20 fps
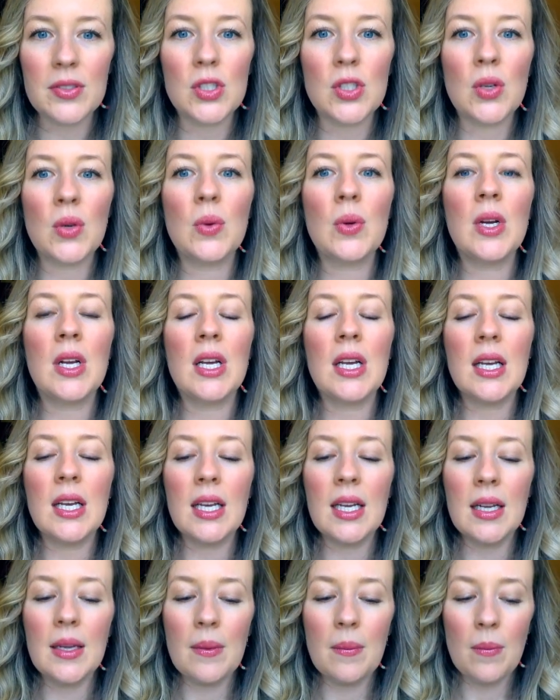So
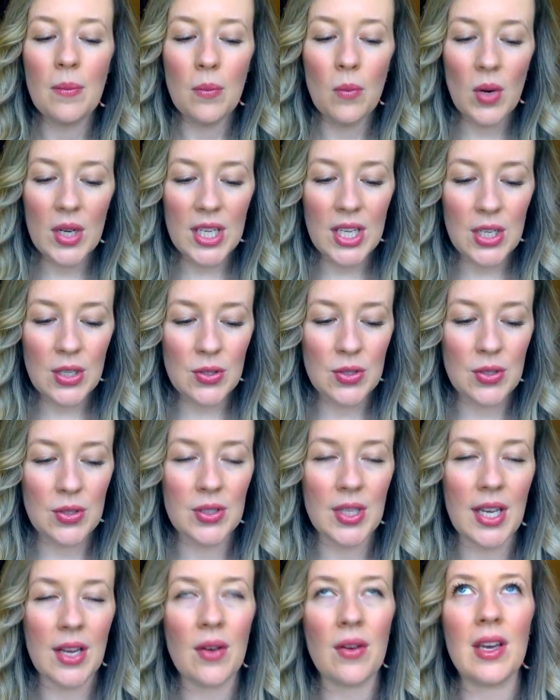what can you do?
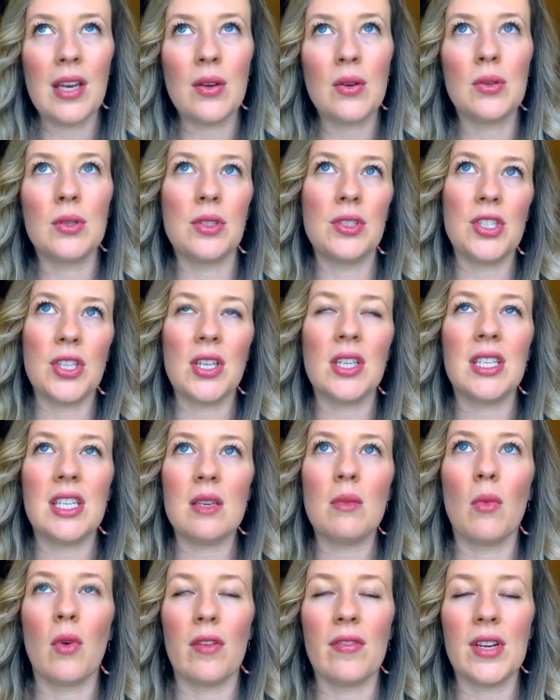You're like, okay, cool, Jill,
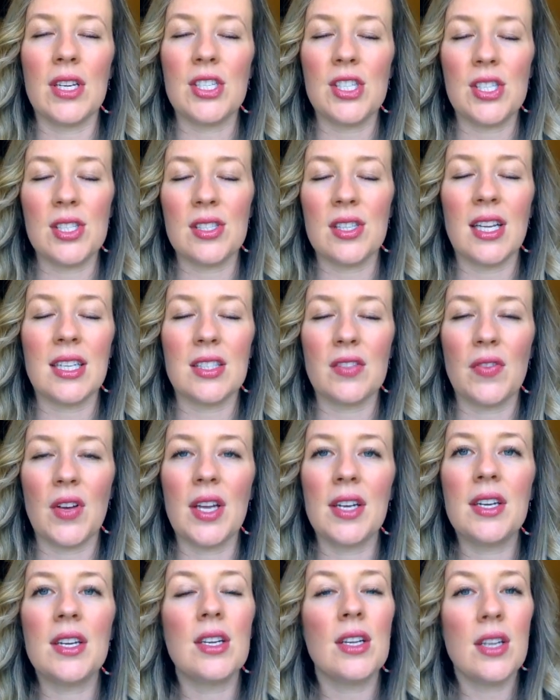eat more veggies. That's
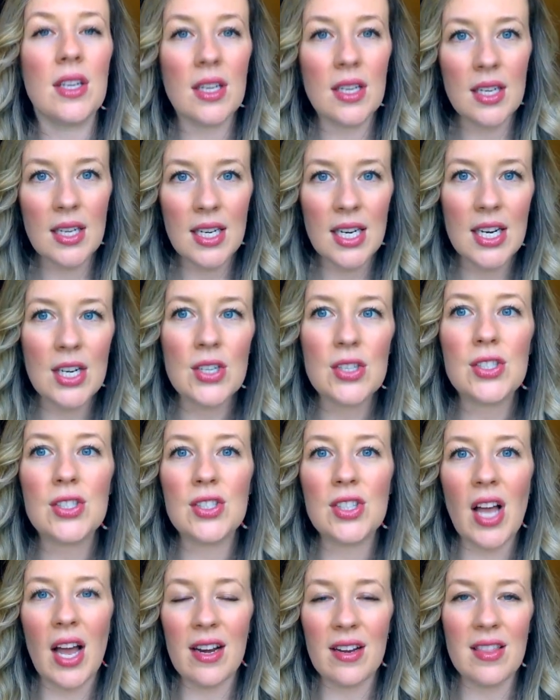fun.
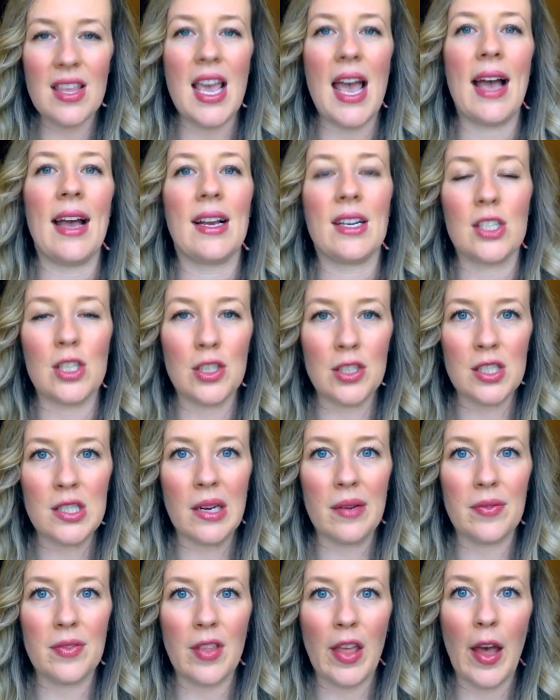Here's kind of the action
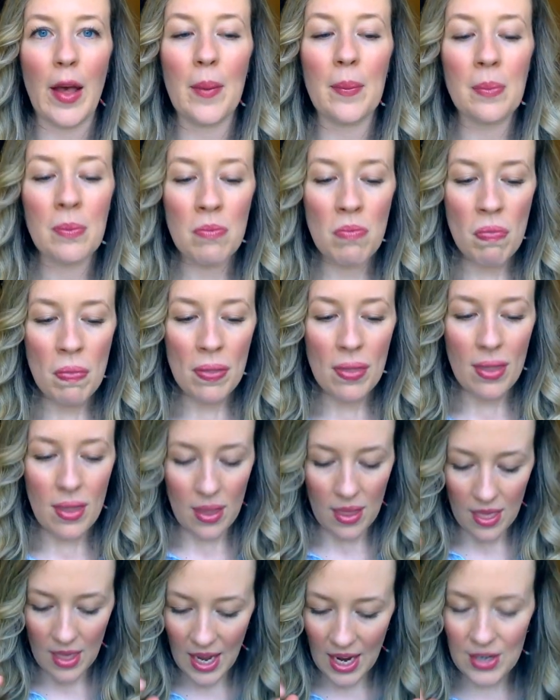step for that.
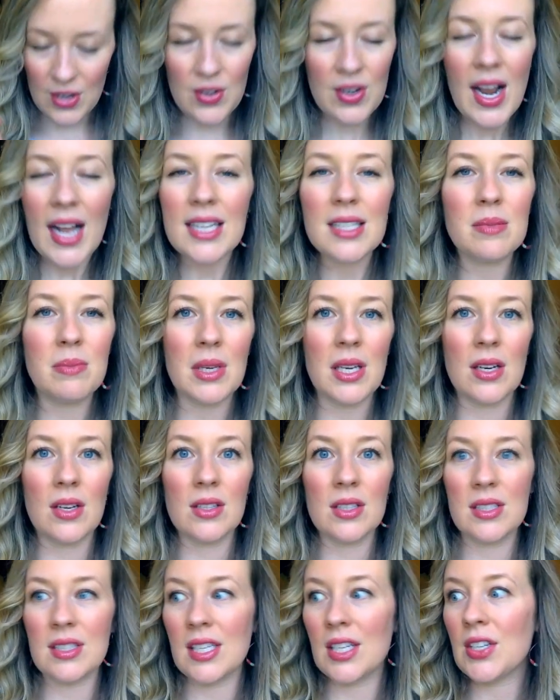At your next meal,
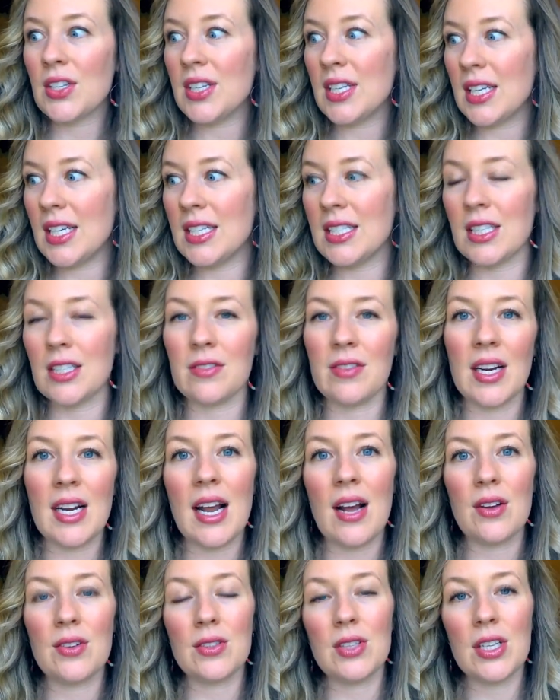let's say you're eating dinner right
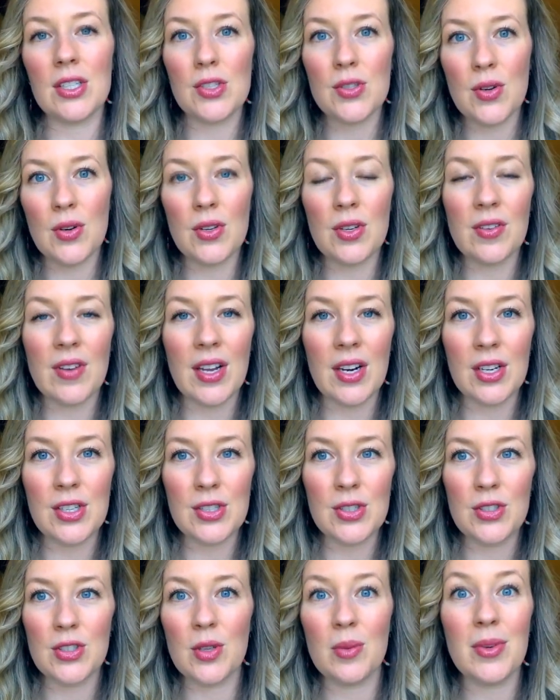now and you're like scrolling around on
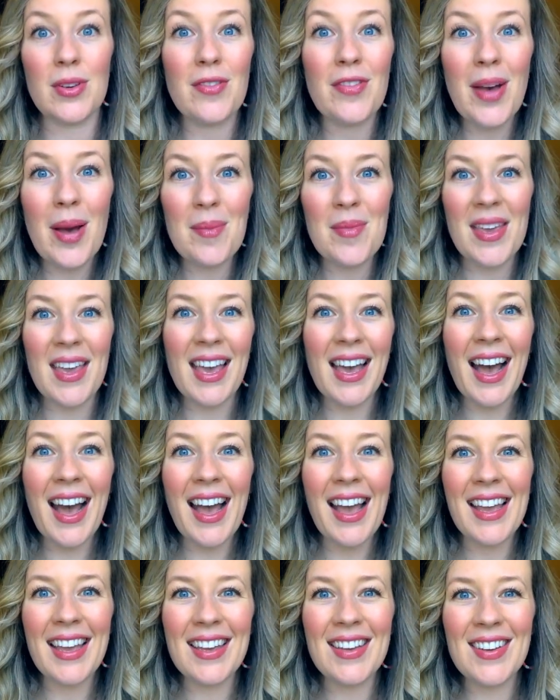YouTube and you found me.
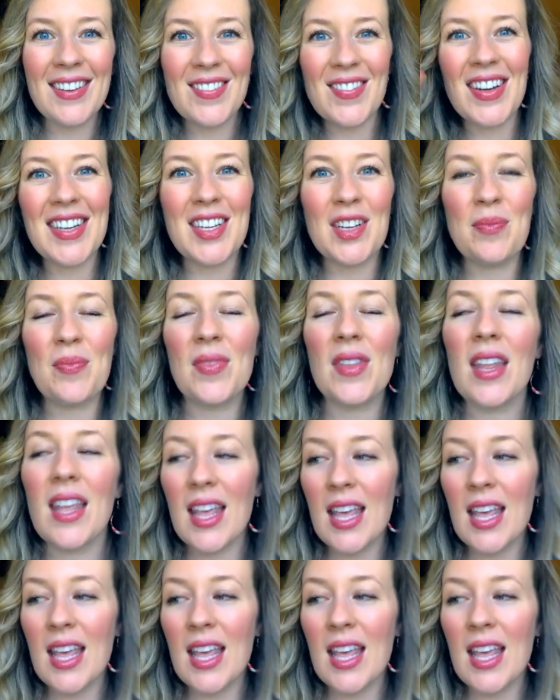Hi, welcome.